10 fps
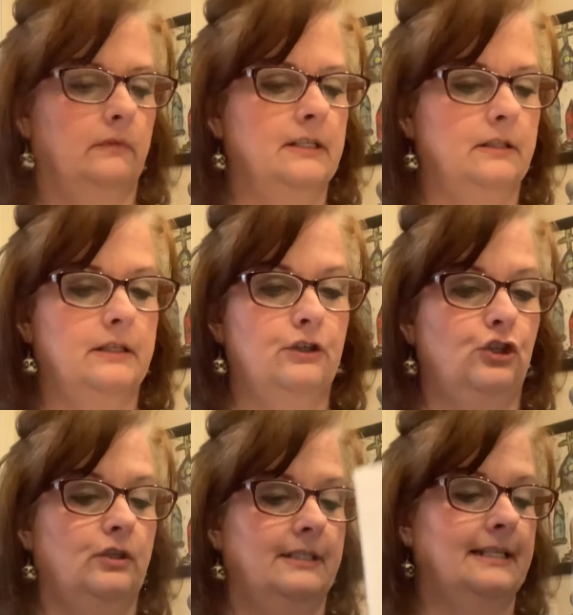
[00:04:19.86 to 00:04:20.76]
this
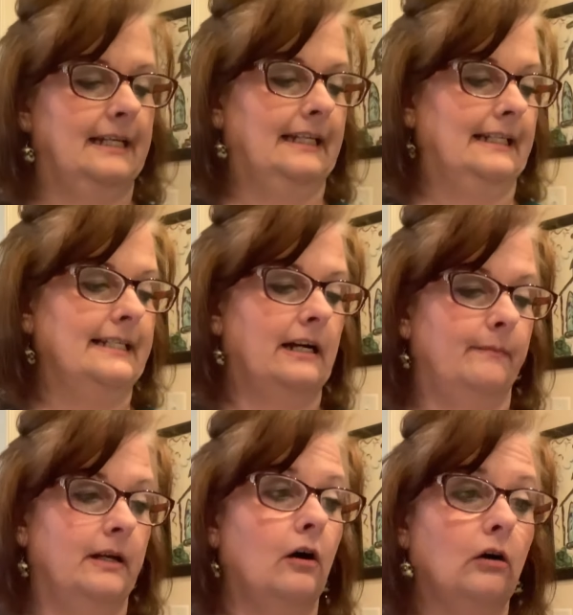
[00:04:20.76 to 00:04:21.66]
shouldn't take any time
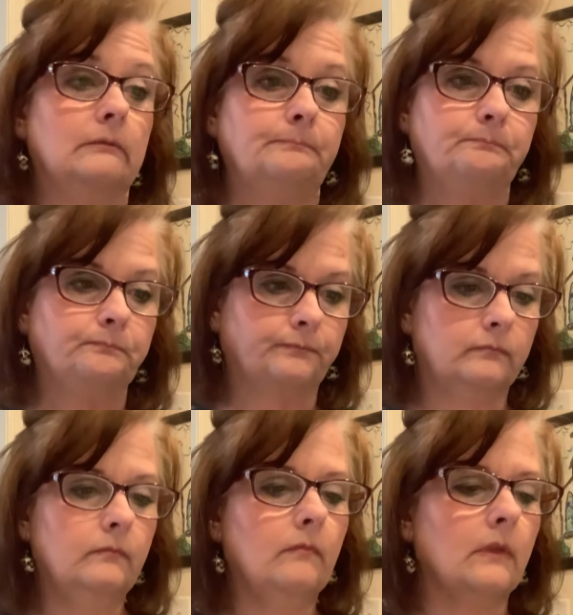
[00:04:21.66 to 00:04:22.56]
at all.
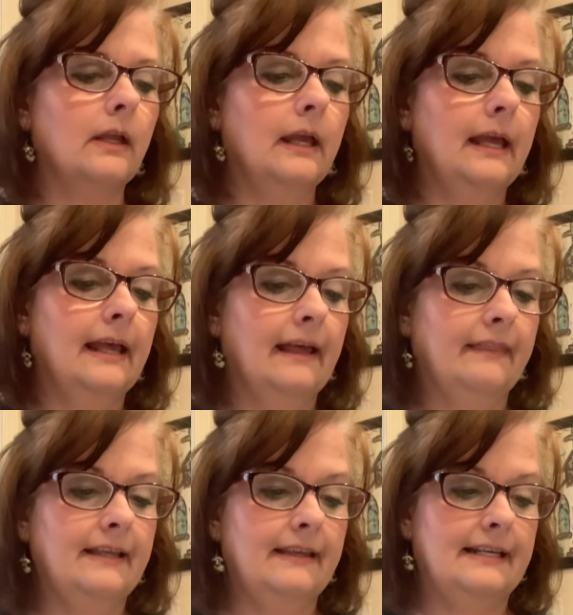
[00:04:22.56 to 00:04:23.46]

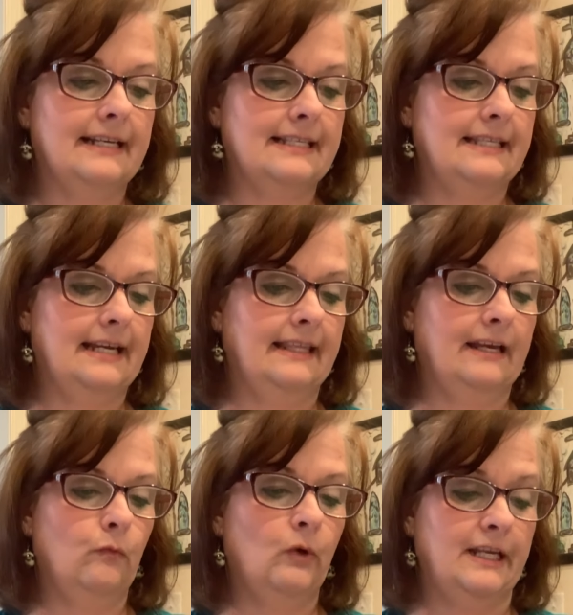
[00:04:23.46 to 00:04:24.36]
Then the next thing
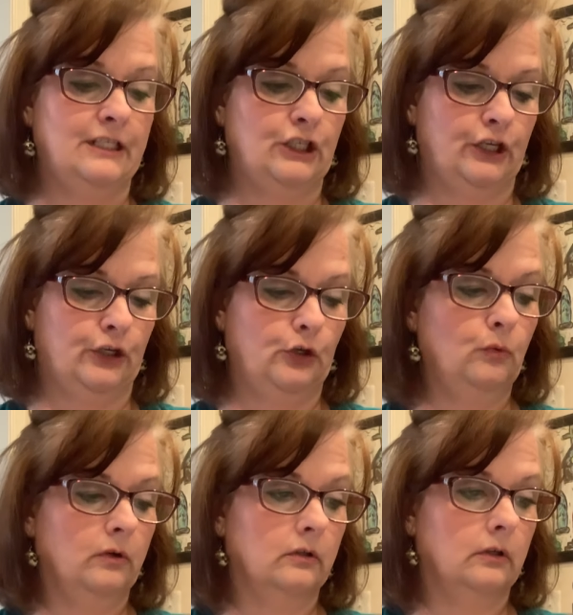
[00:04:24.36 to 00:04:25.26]
that we do
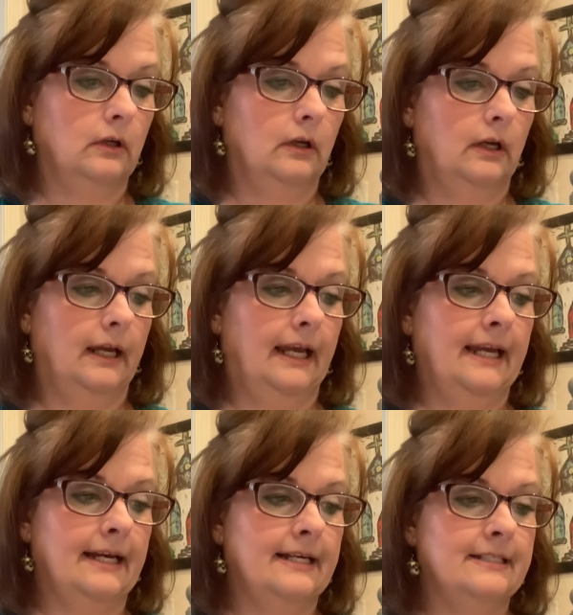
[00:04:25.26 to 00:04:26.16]

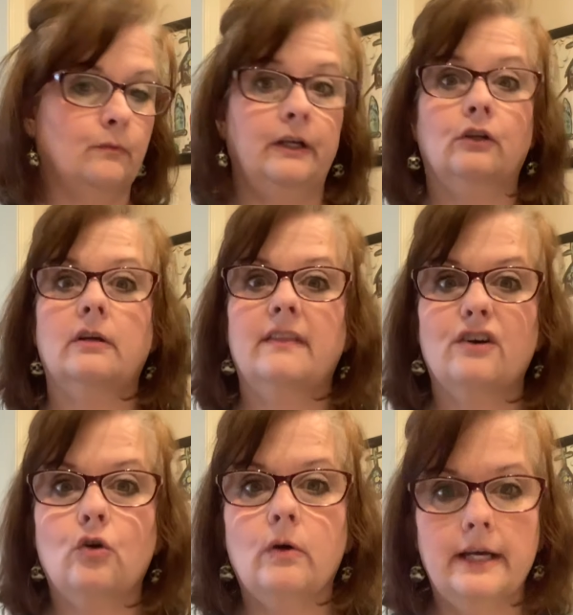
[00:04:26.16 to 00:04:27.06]
is we look at the
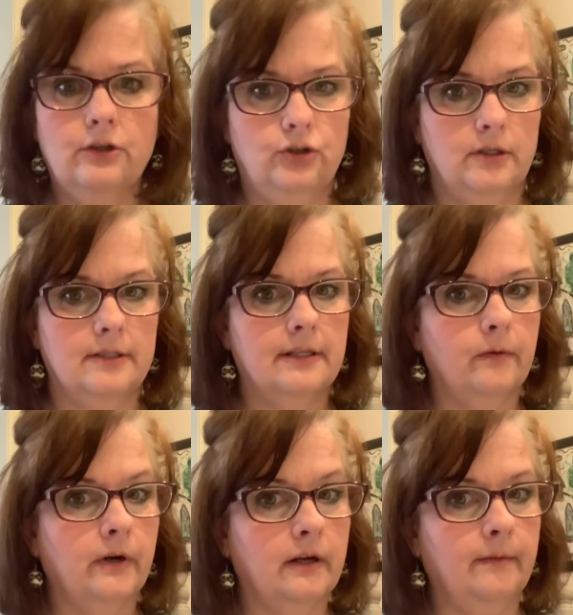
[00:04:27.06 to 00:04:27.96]
questions that
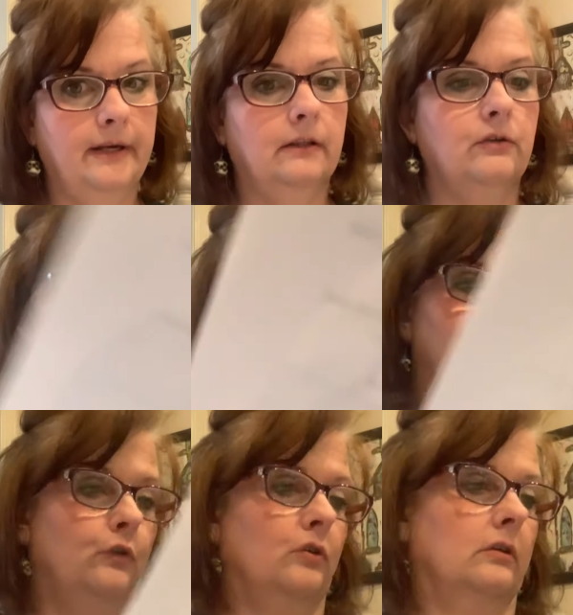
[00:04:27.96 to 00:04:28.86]
we're going to be looking
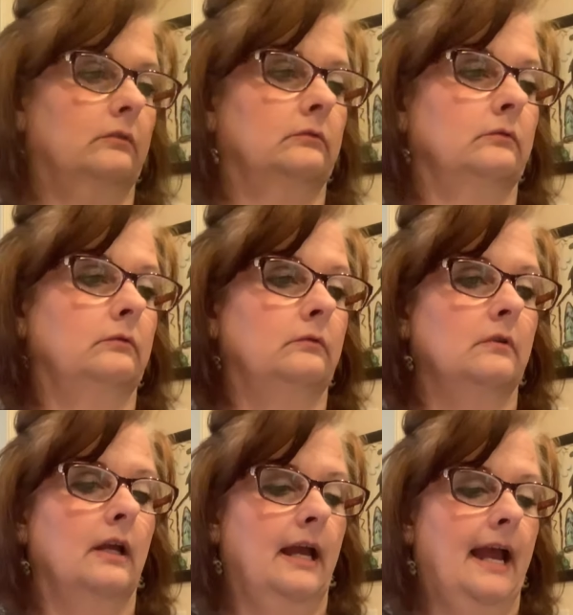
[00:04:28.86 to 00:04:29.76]
for.
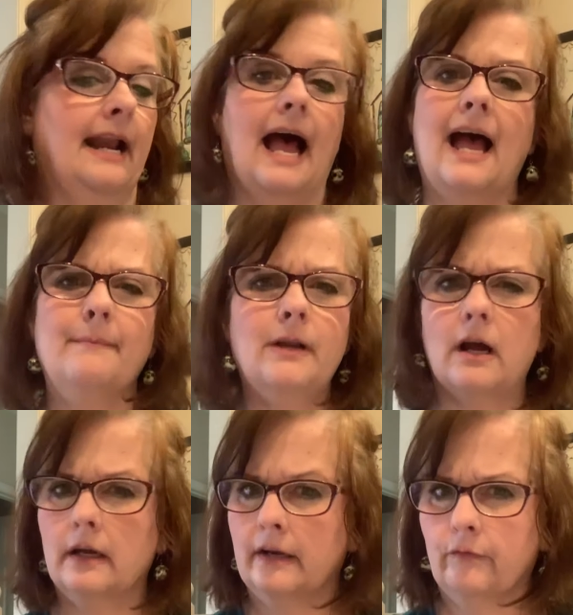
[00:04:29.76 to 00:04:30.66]
And I'm
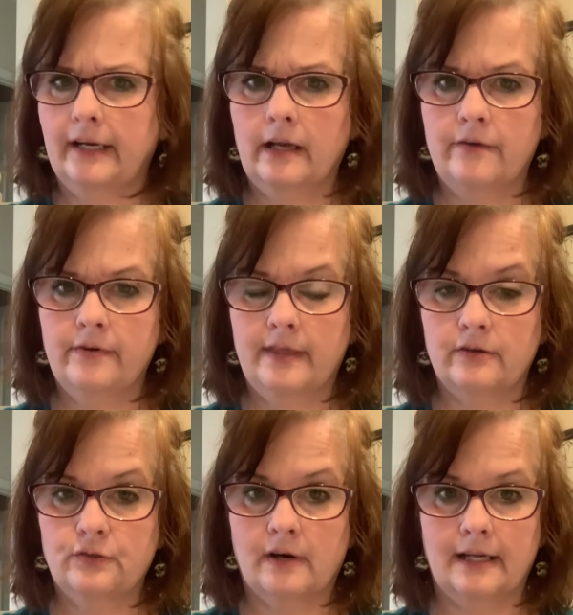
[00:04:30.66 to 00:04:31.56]
not going to read over
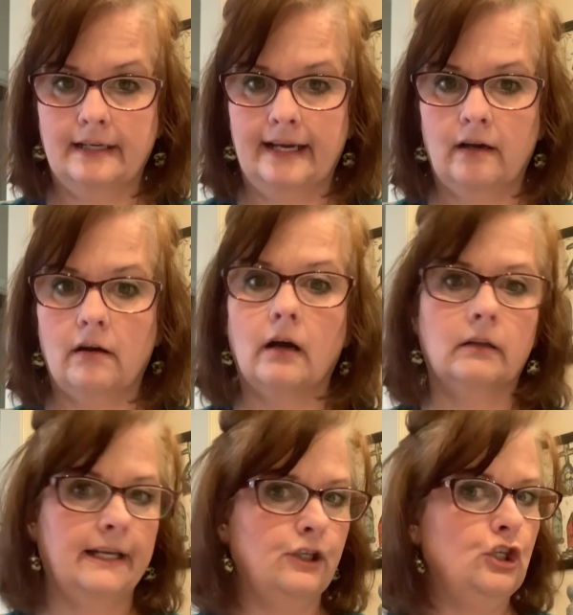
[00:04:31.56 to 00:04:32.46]
those right now. I'll
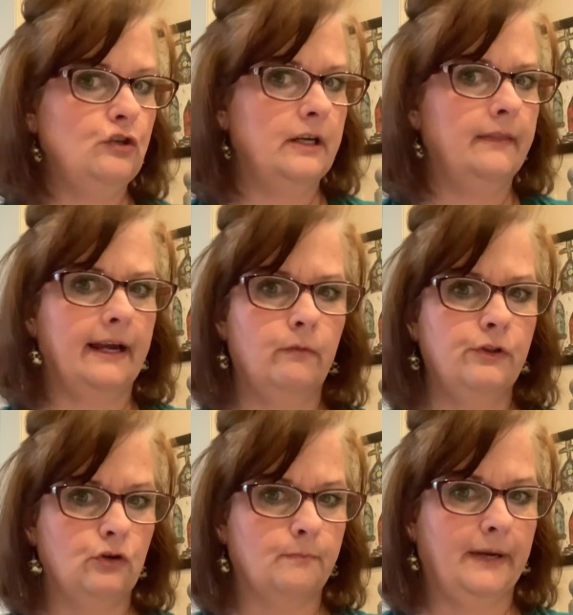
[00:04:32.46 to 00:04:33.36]
let you do that with
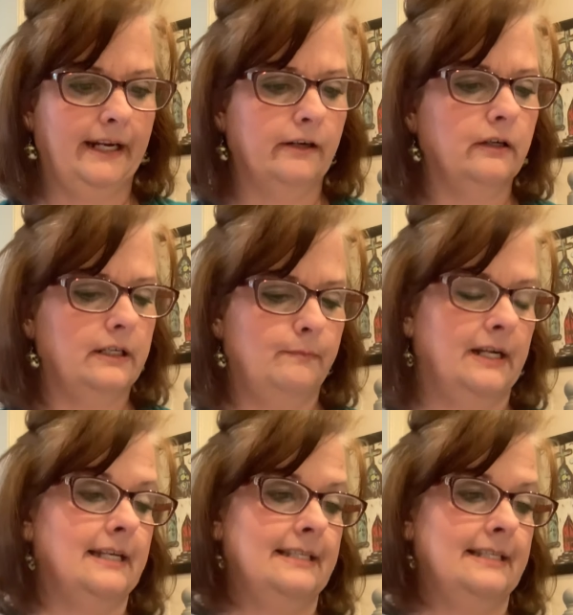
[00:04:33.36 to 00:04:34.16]
your parent because